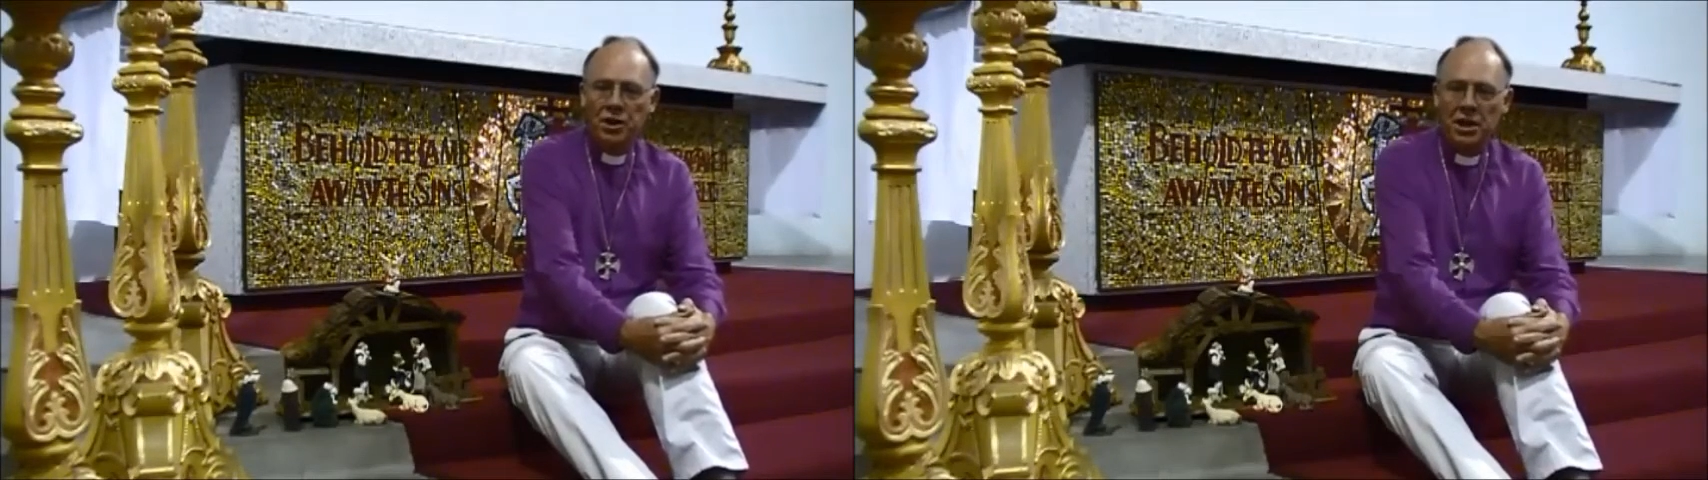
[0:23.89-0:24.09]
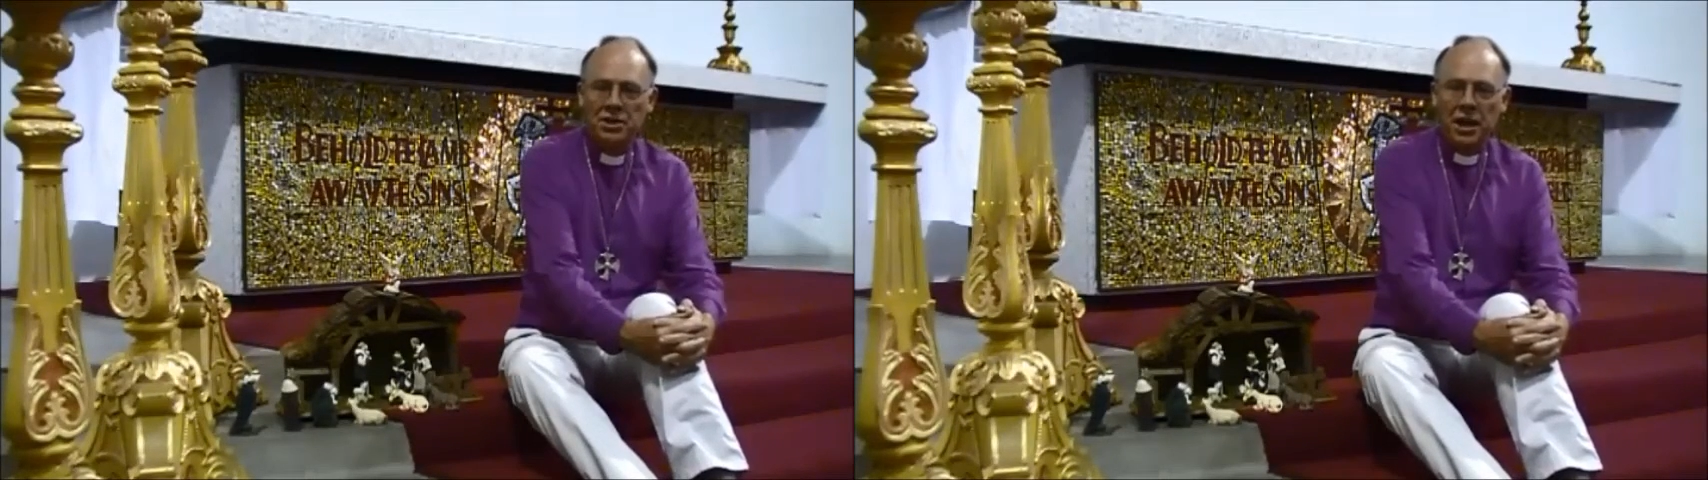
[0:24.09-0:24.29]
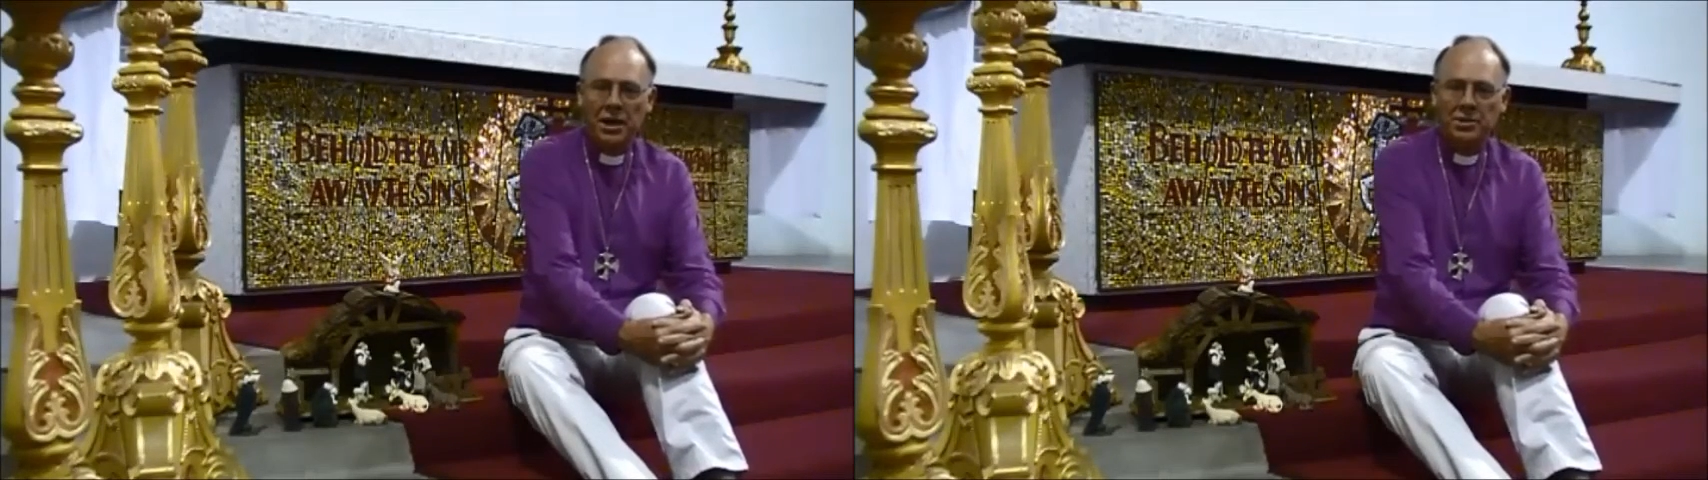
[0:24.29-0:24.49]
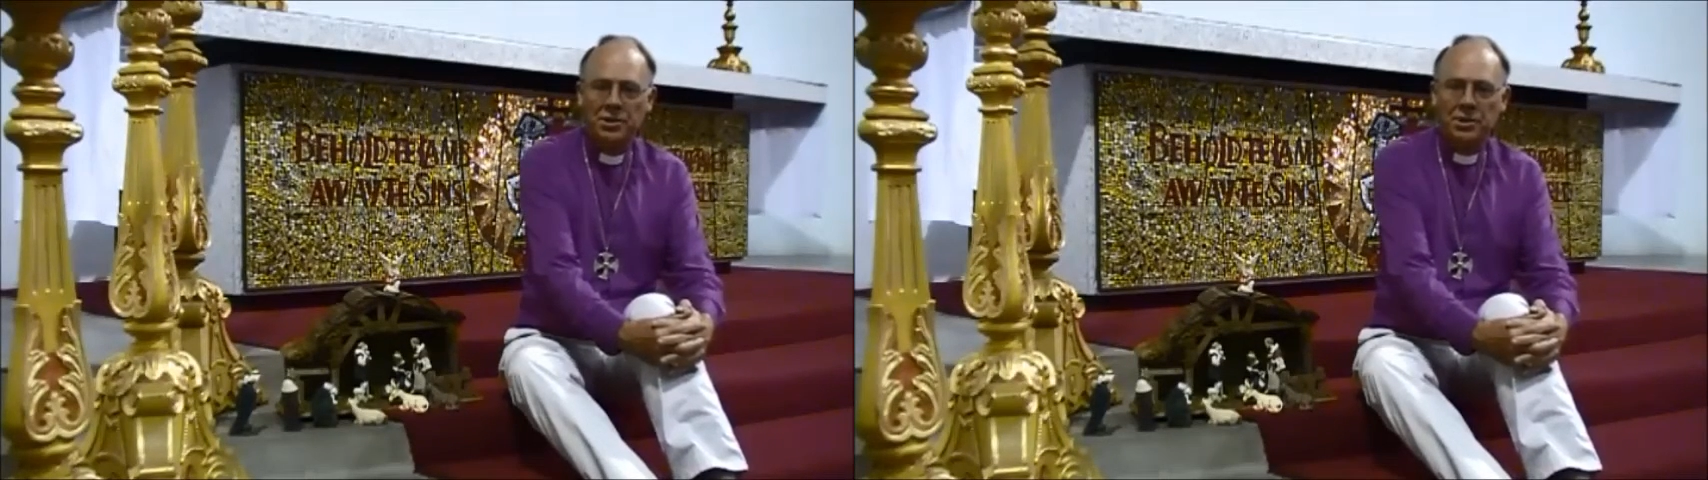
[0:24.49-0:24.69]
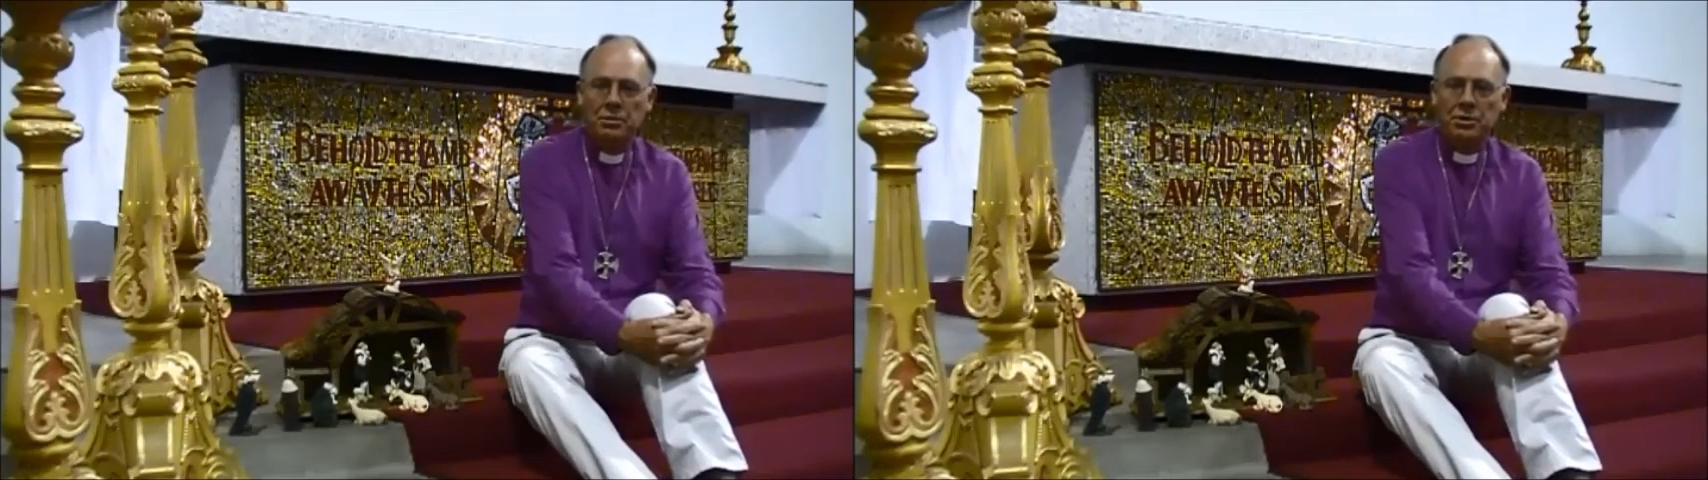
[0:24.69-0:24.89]
details
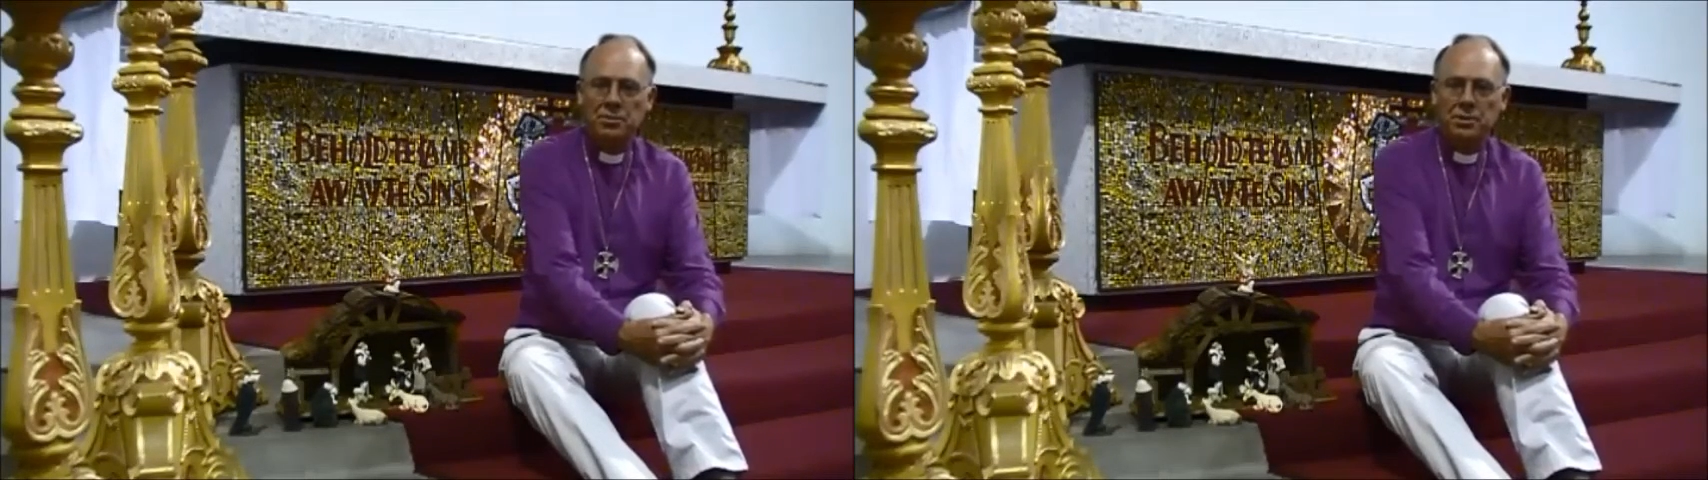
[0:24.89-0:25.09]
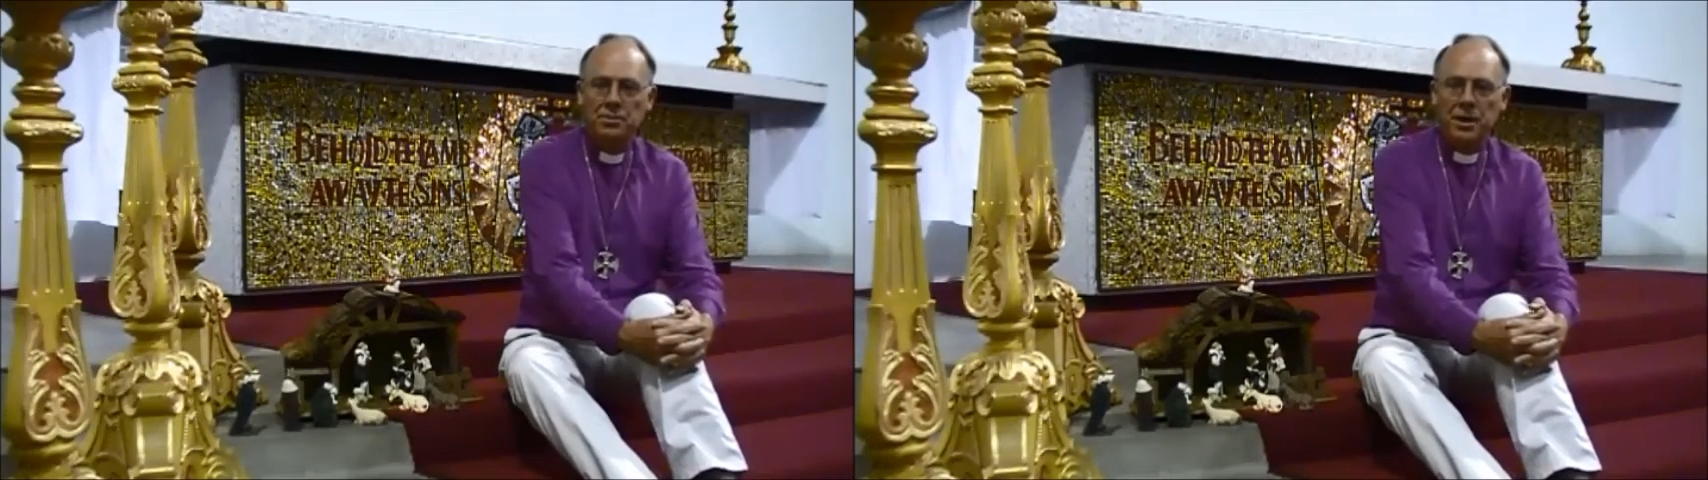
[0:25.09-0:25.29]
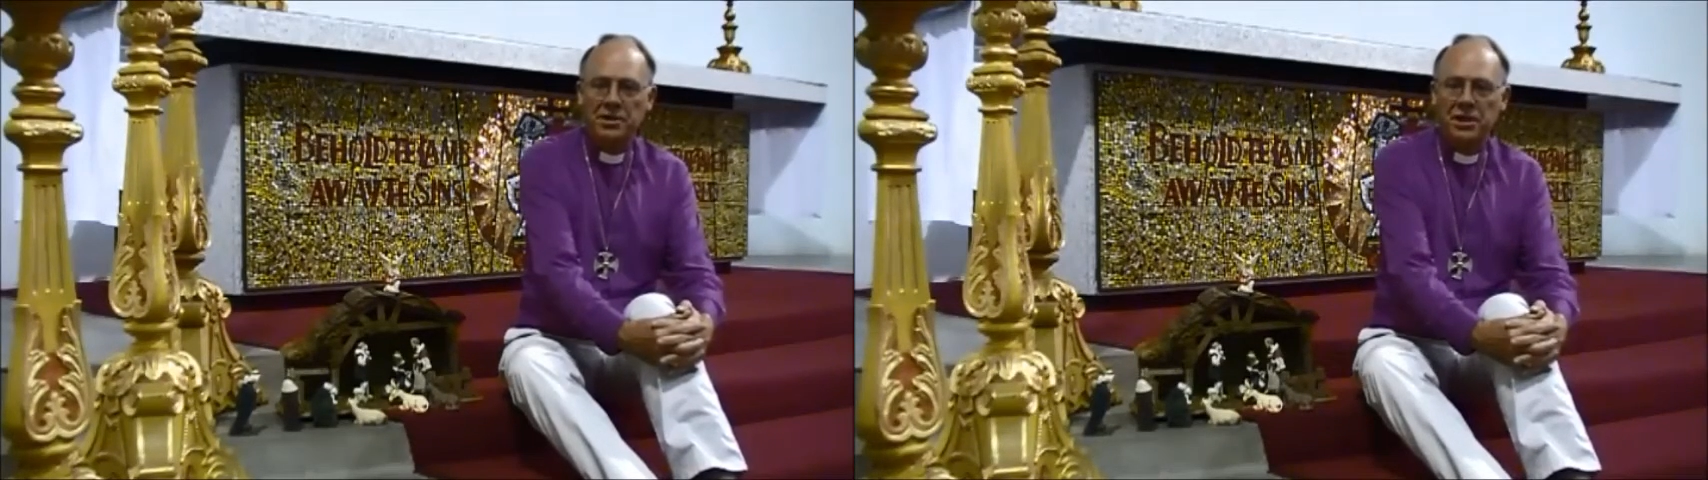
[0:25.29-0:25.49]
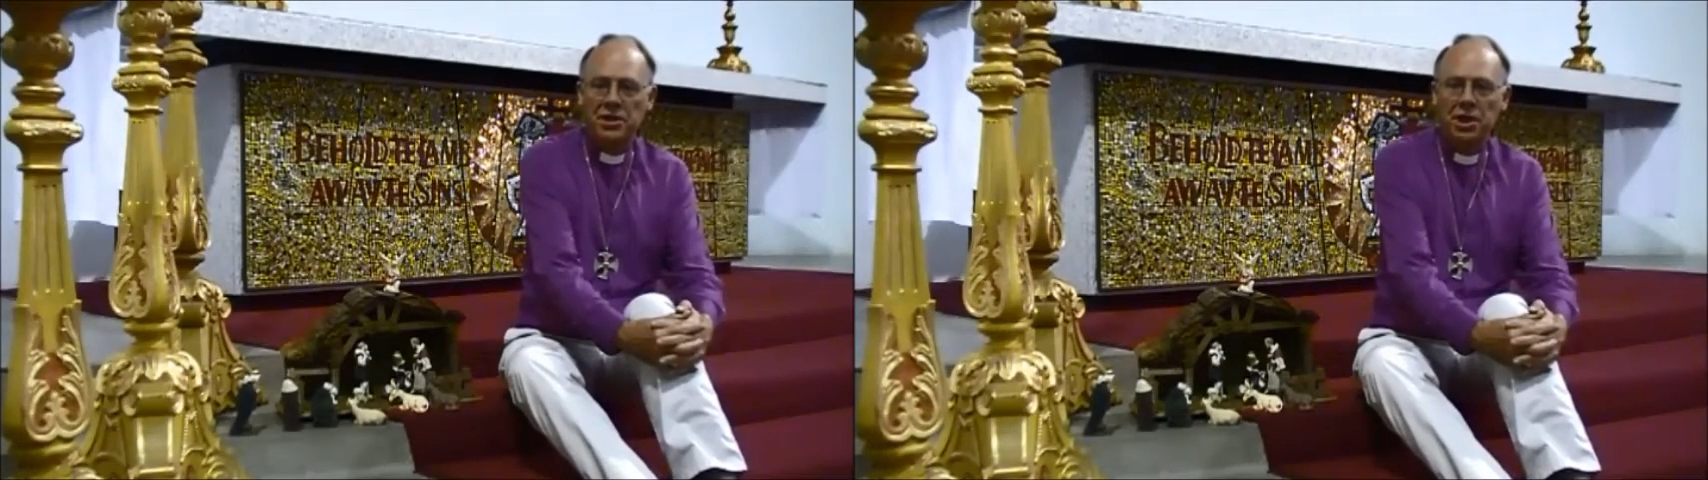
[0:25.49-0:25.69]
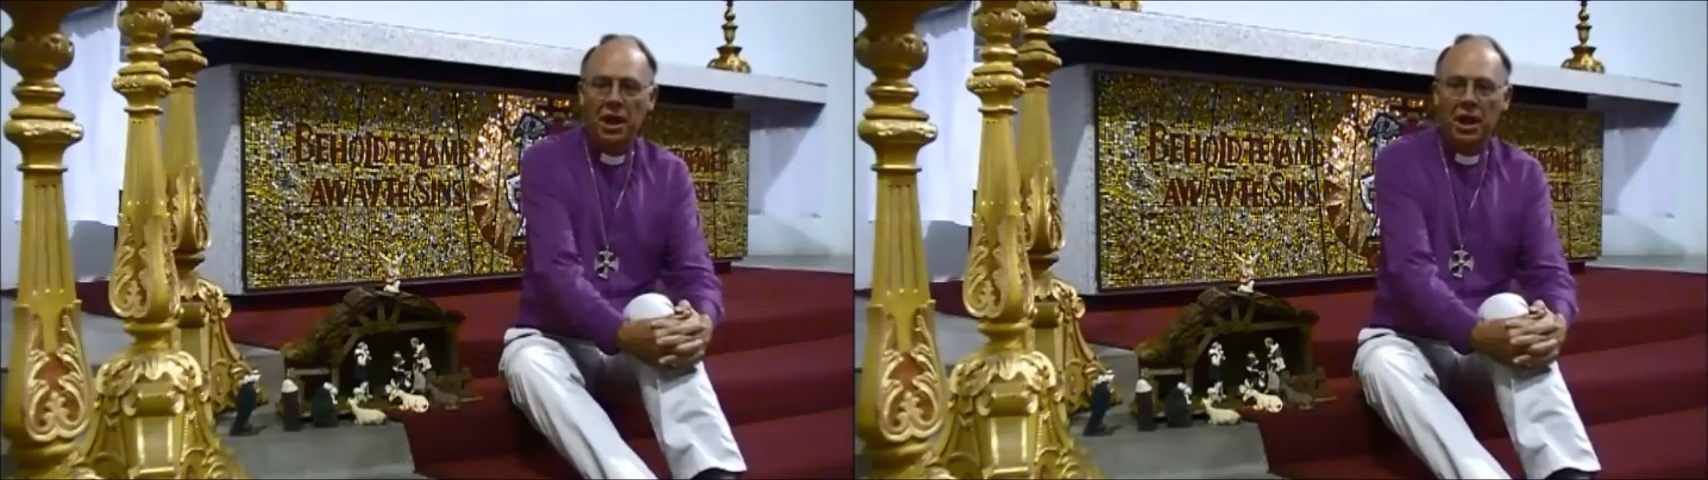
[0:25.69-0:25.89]
of the Christmas message,